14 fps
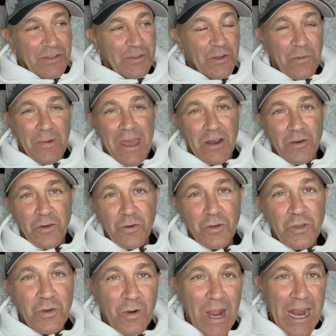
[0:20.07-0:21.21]
No matter who
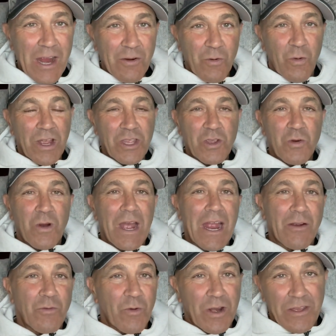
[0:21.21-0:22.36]
you are,
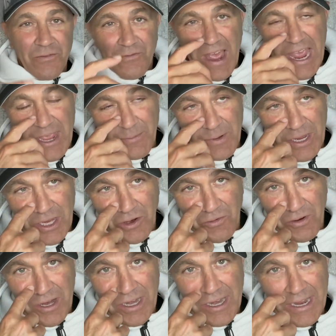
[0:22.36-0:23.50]
what environment you're
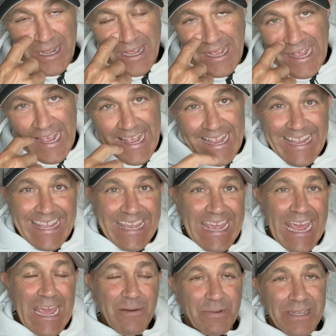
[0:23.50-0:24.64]
in,
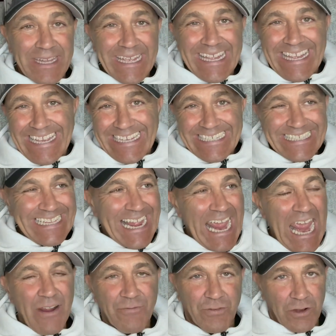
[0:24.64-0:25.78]
gambling is
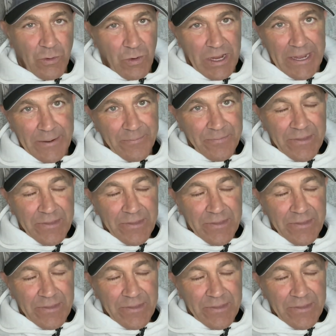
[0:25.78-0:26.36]
everywhere.